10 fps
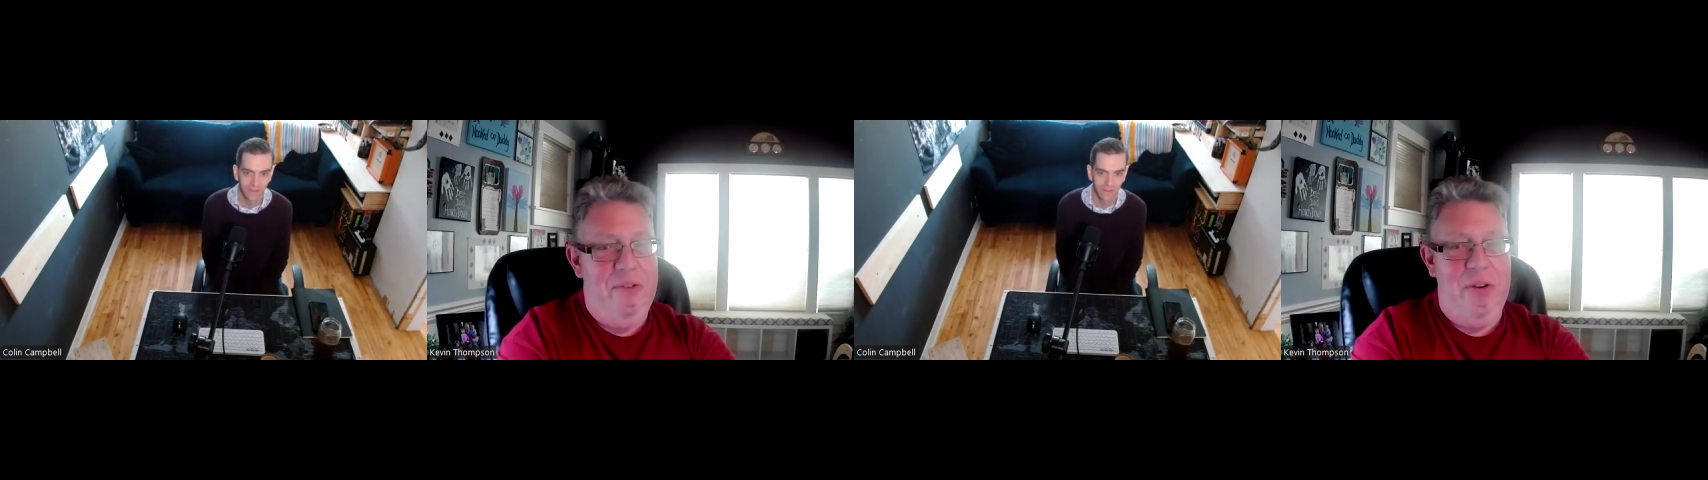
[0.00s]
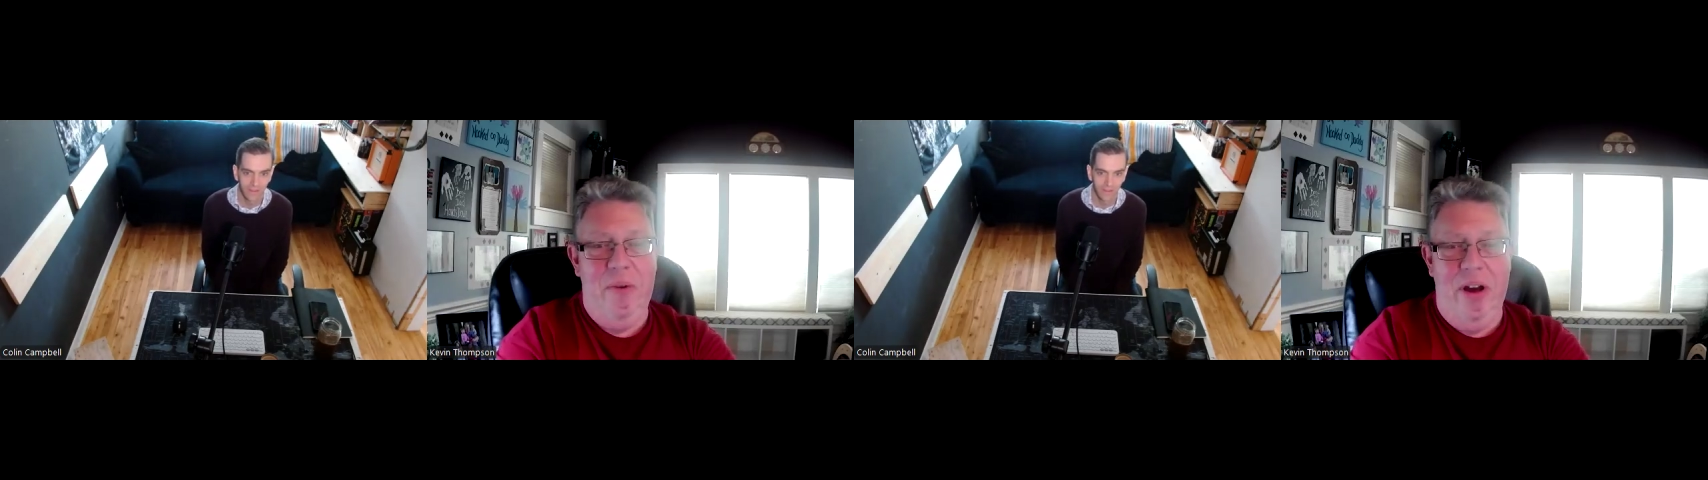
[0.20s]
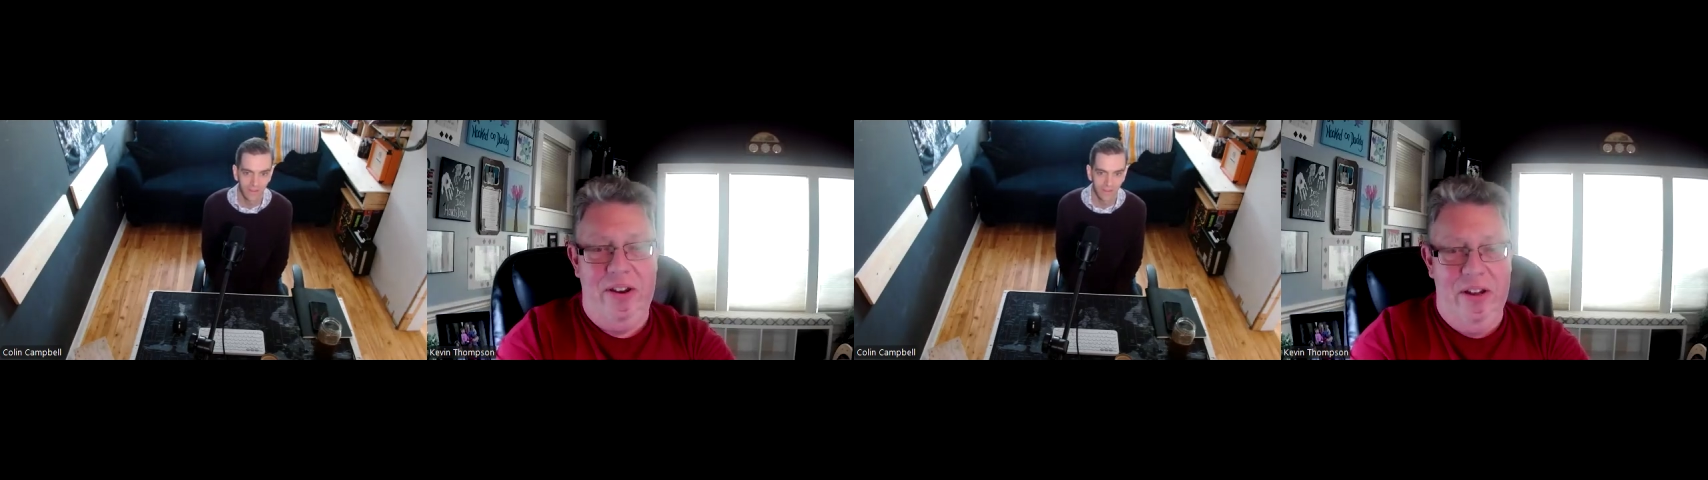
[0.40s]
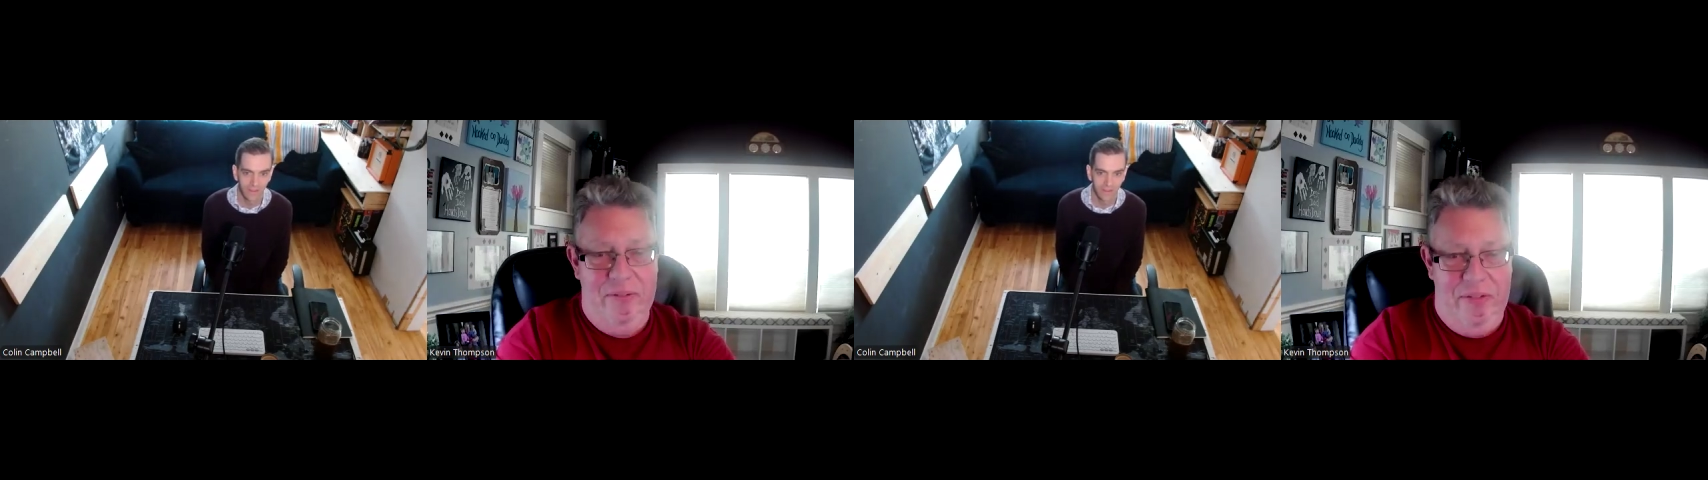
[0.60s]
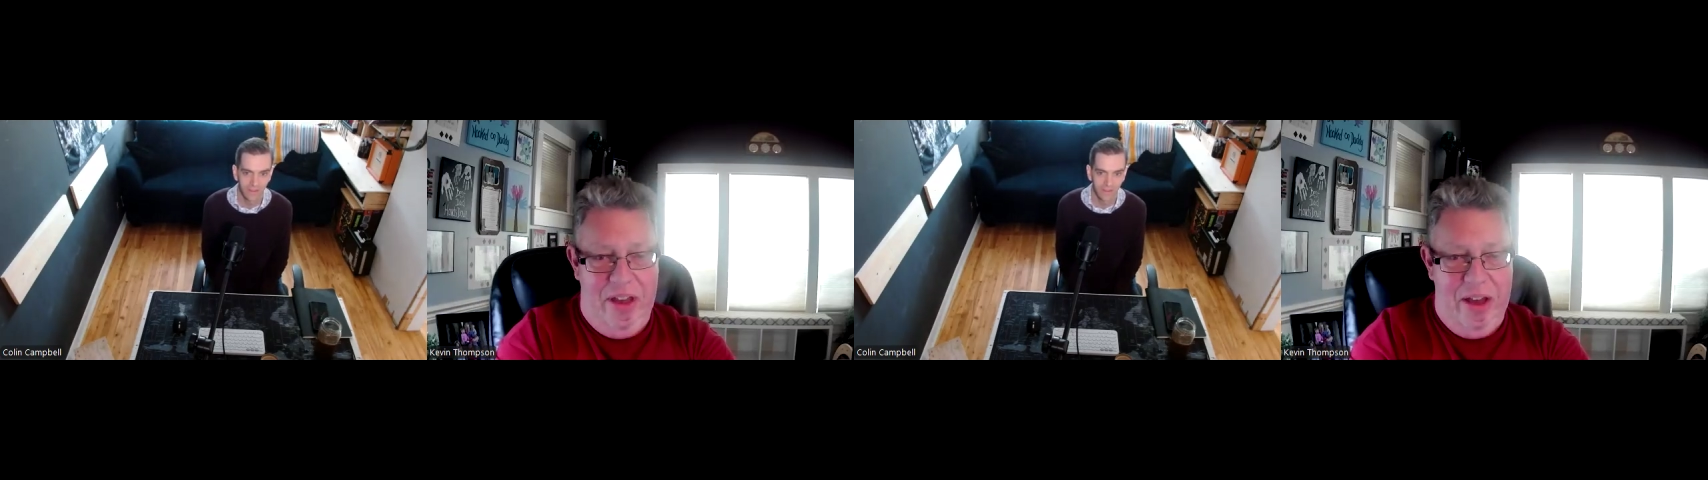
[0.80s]
every one
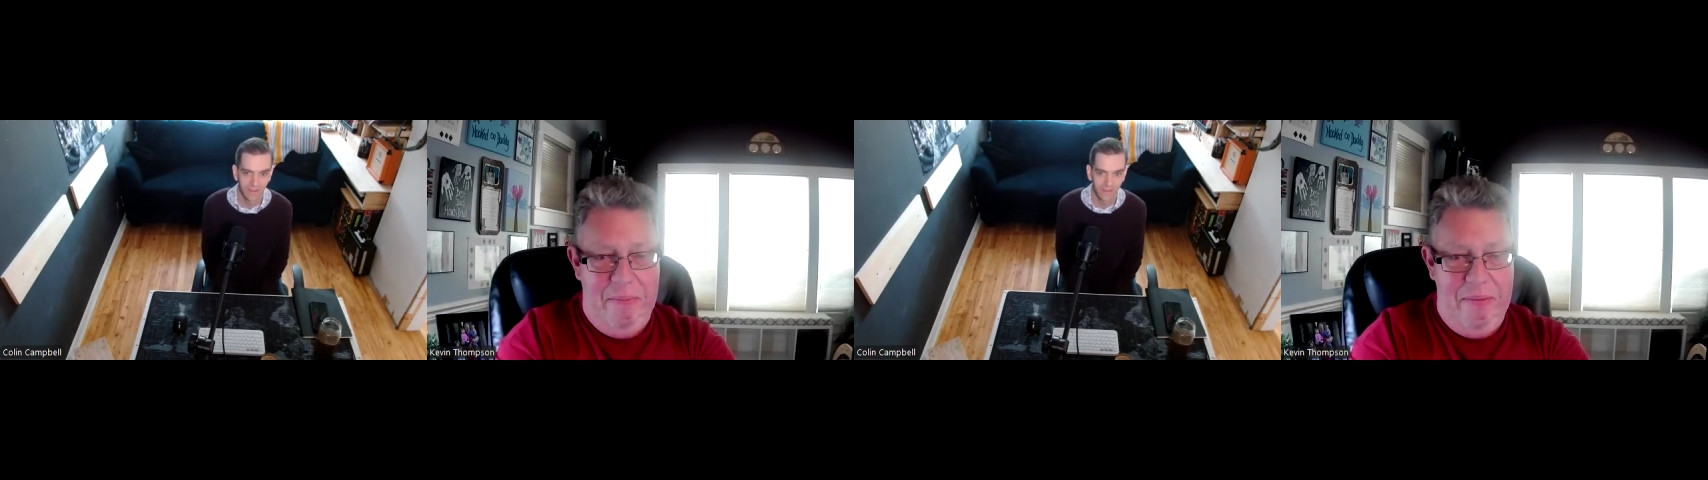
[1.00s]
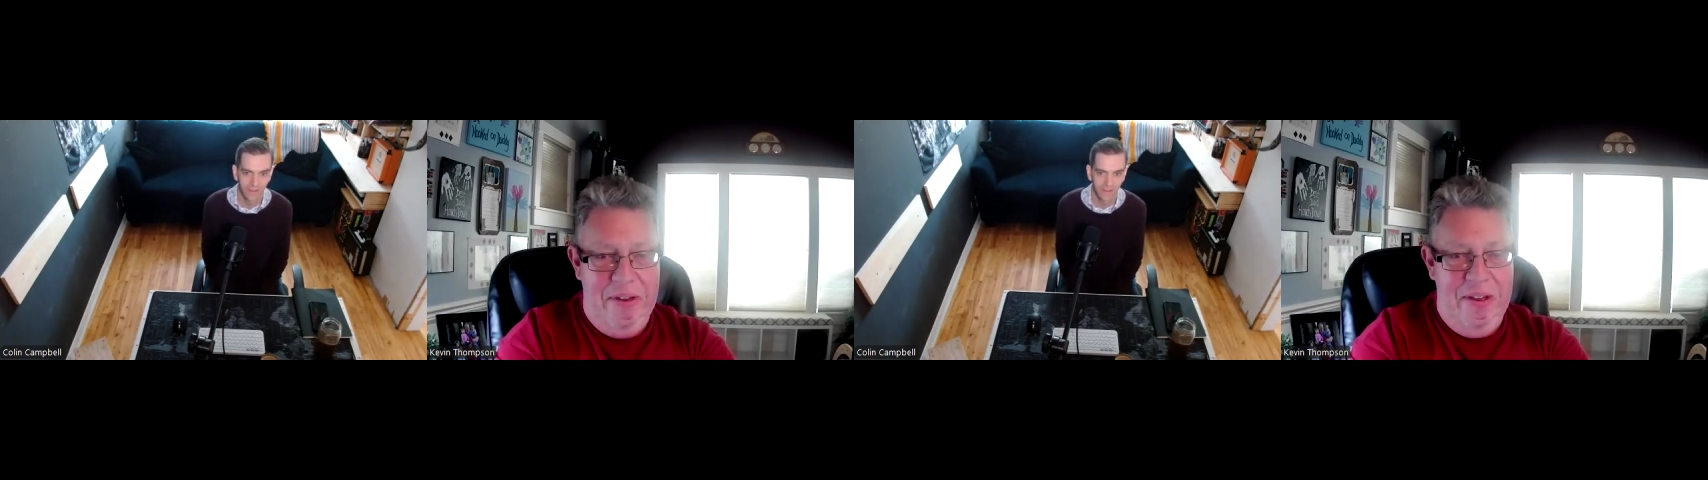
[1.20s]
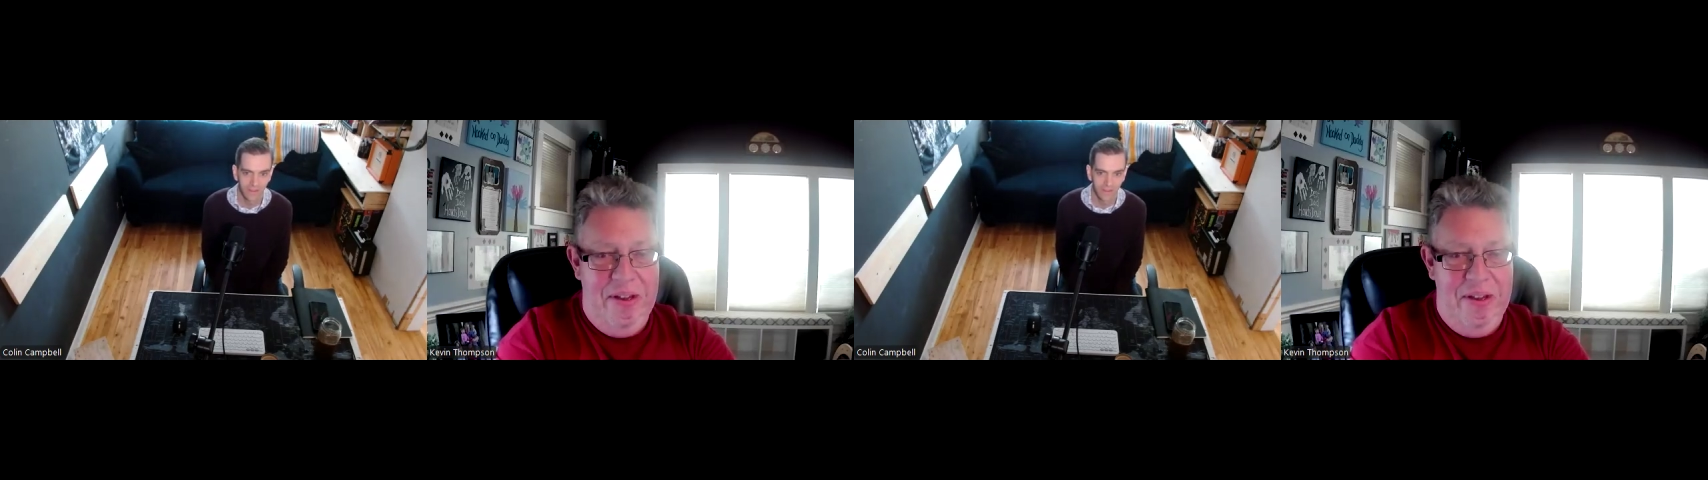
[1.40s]
of them